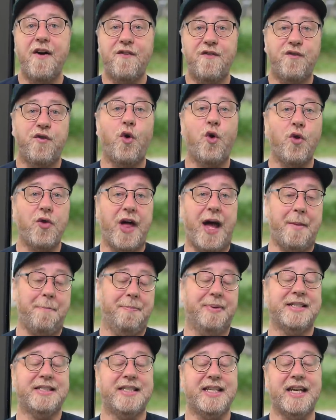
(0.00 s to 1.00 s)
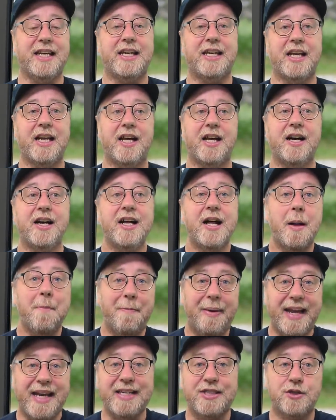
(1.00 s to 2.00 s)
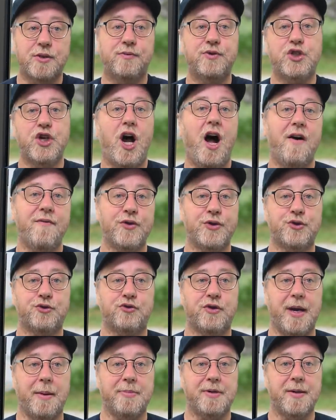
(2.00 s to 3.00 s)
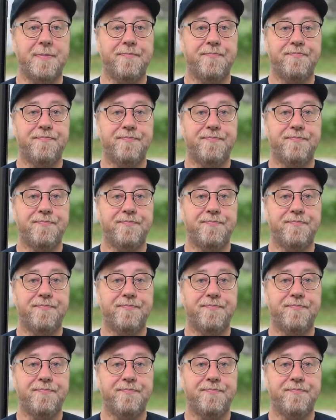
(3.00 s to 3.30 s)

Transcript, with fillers: for that particular piece of JavaScript.